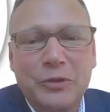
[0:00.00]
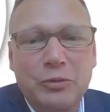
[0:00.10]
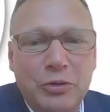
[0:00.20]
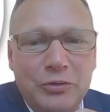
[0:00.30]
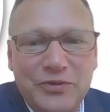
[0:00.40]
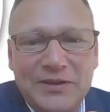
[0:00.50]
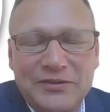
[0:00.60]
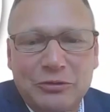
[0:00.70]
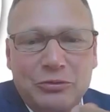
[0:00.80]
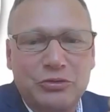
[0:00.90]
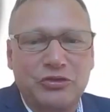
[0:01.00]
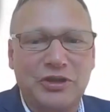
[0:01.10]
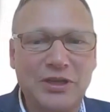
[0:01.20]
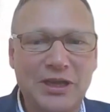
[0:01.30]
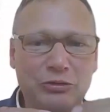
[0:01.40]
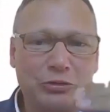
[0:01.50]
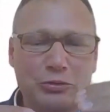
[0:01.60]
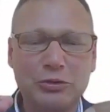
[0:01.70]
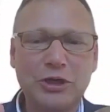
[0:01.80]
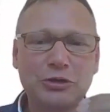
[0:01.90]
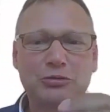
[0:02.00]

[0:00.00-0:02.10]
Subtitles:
convince and to see and to